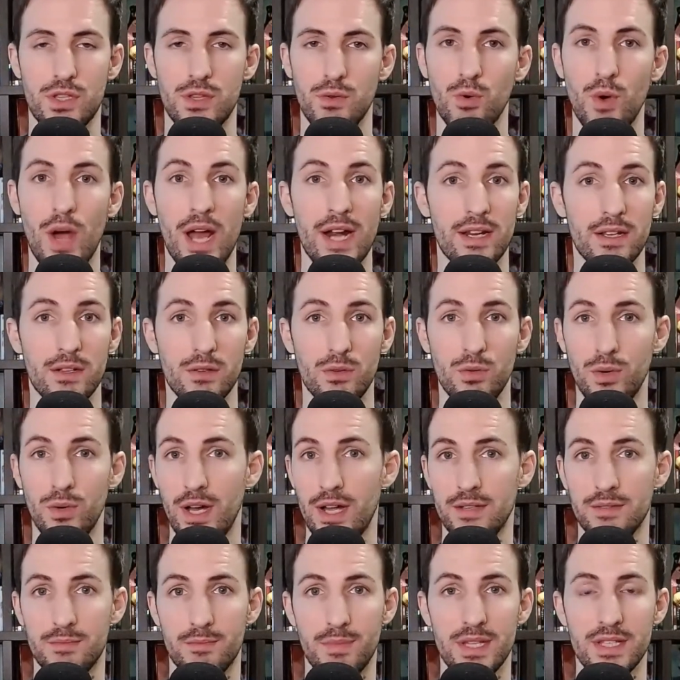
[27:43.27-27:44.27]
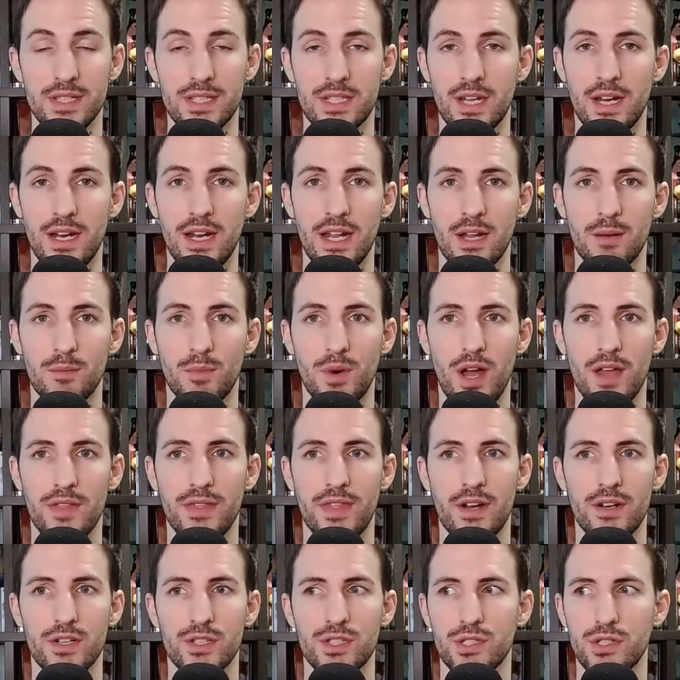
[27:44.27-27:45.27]
who had been studying abroad
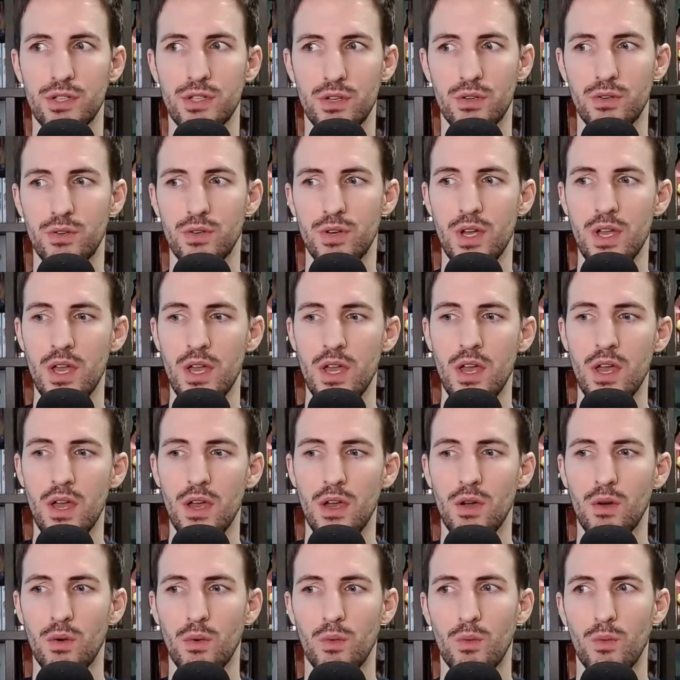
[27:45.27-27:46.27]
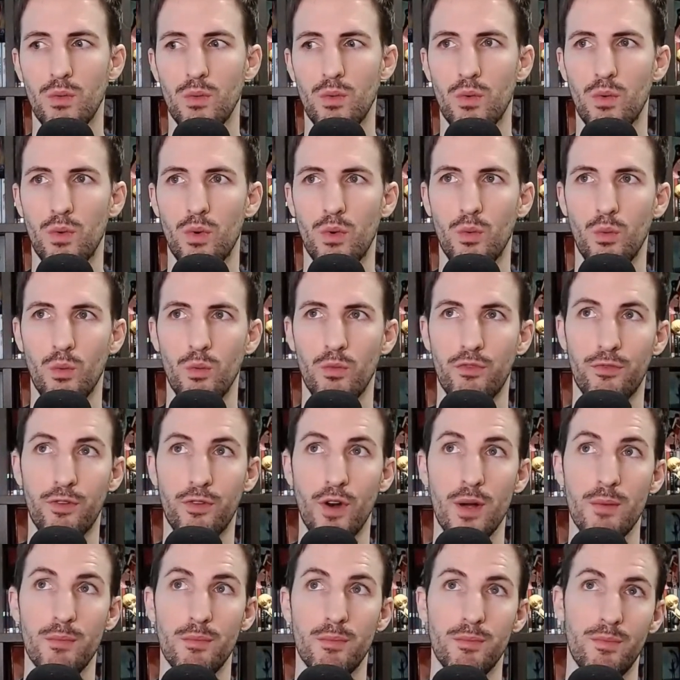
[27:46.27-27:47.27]
there. So
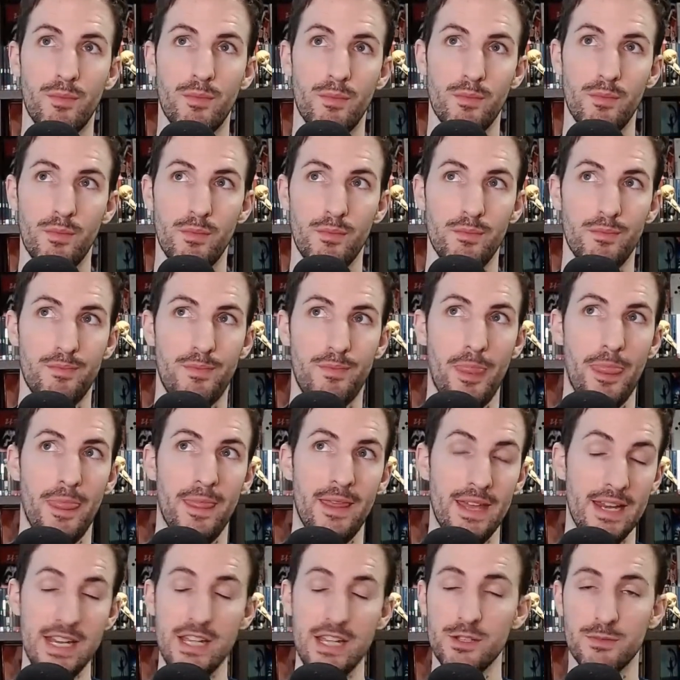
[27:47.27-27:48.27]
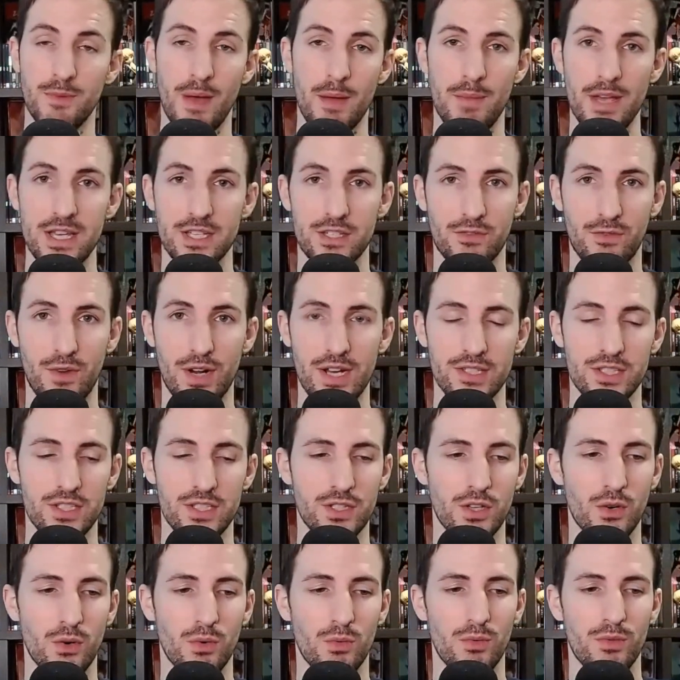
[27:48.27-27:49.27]
from and he's my best friend.
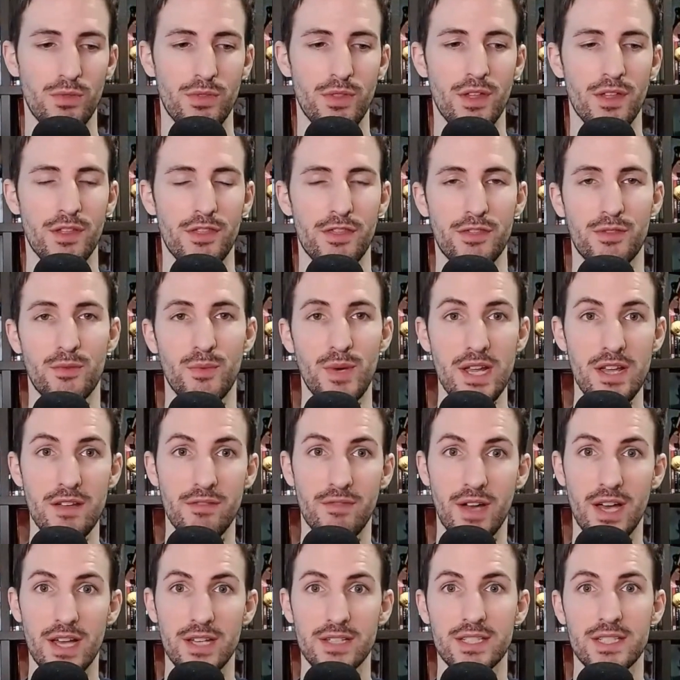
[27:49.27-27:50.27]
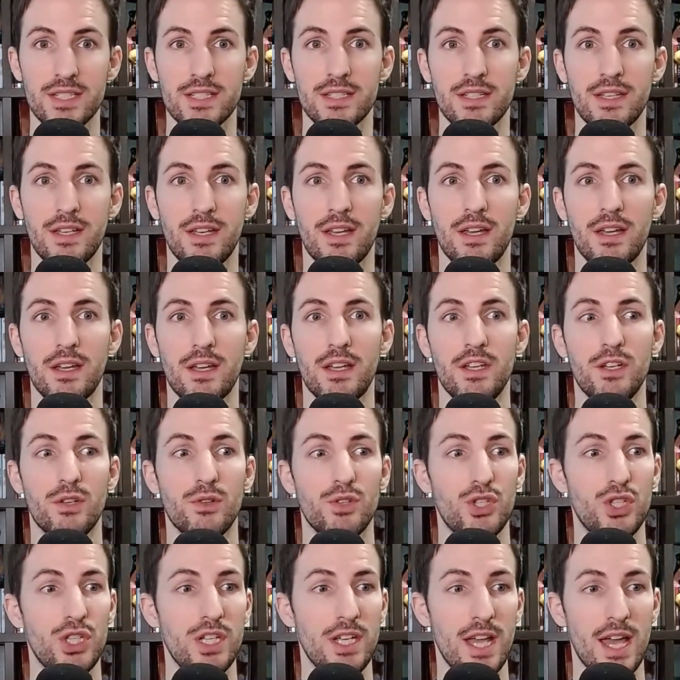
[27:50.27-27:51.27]
So the three of us,
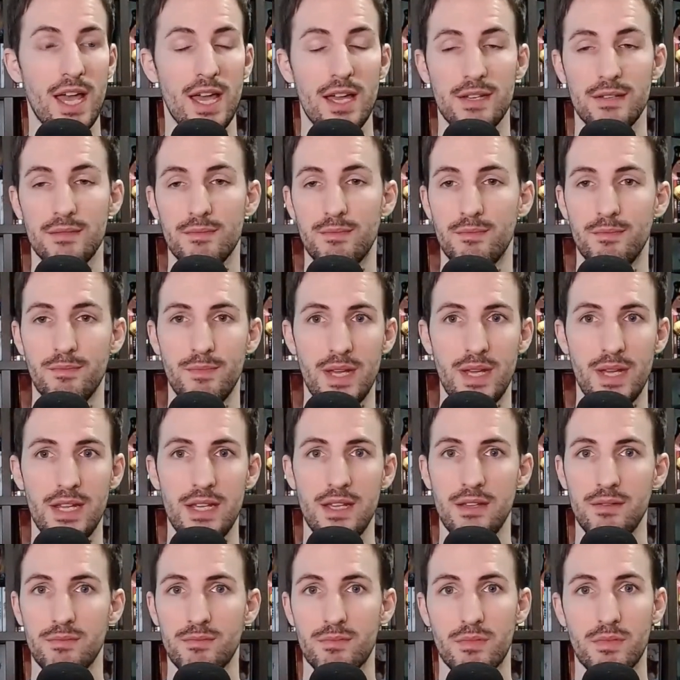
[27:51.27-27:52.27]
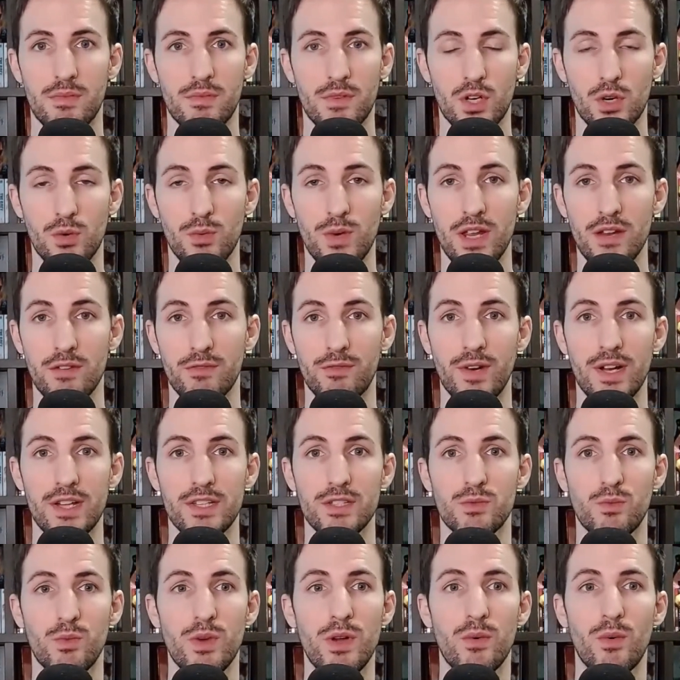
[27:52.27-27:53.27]
she had many Korean
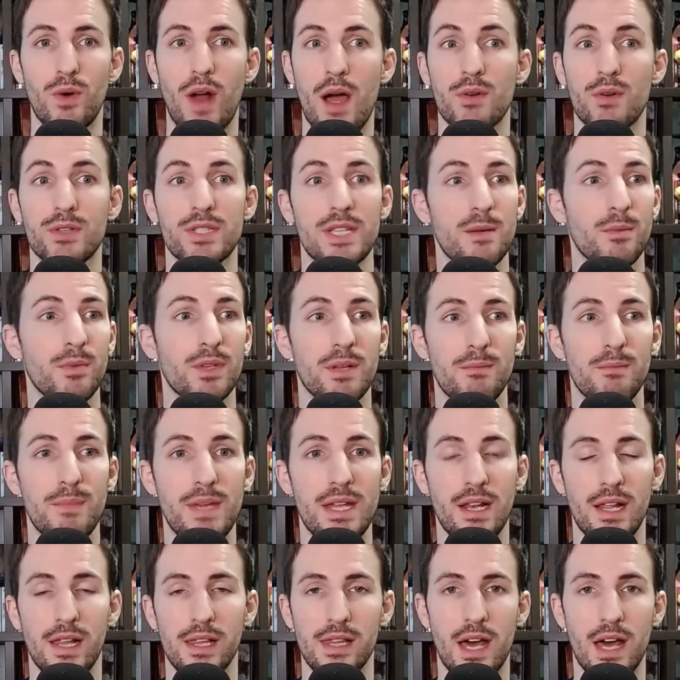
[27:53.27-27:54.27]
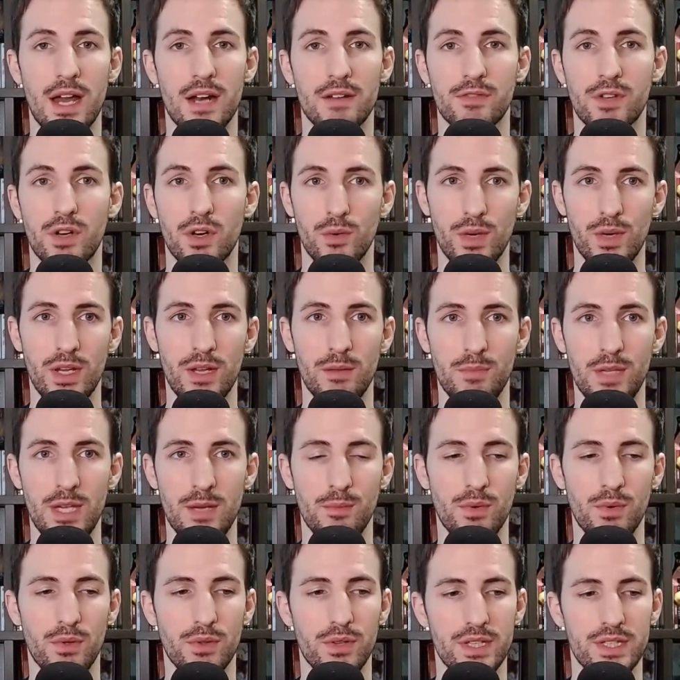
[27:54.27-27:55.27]
friends. I was able to meet a lot of Korean
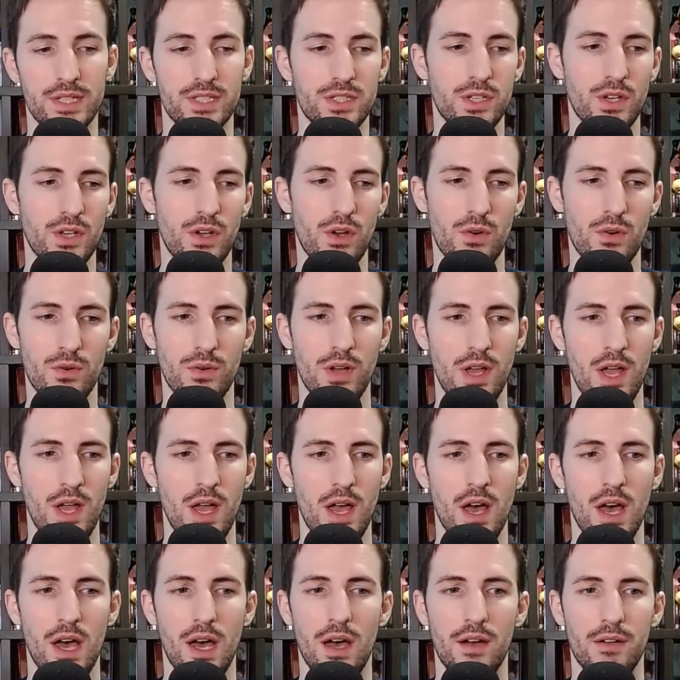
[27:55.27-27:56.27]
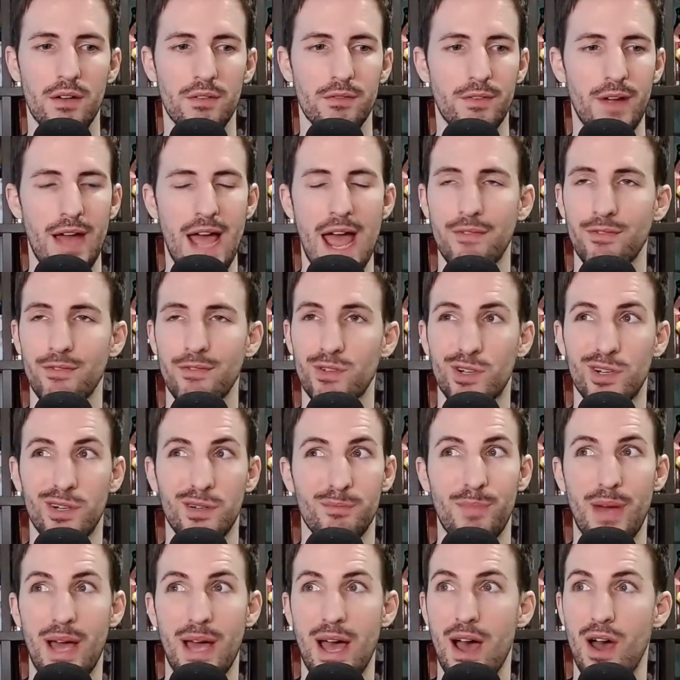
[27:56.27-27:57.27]
people. And so after
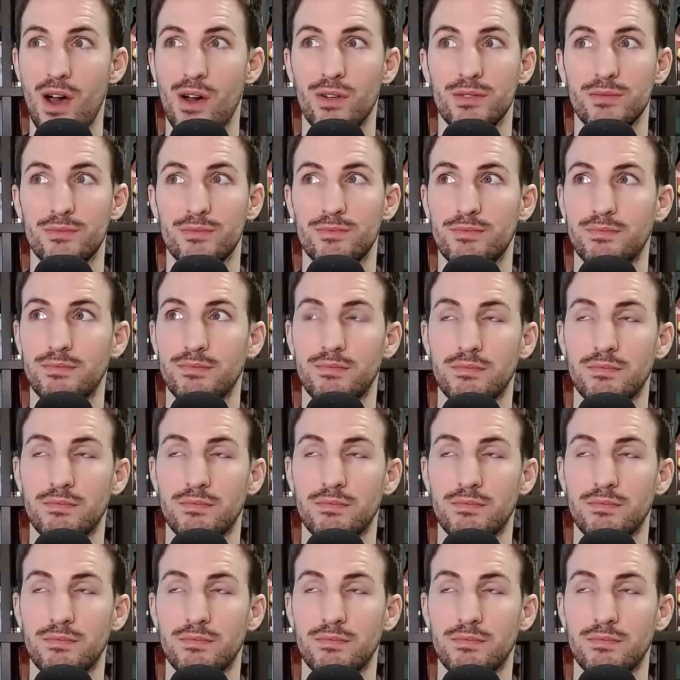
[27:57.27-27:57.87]
about,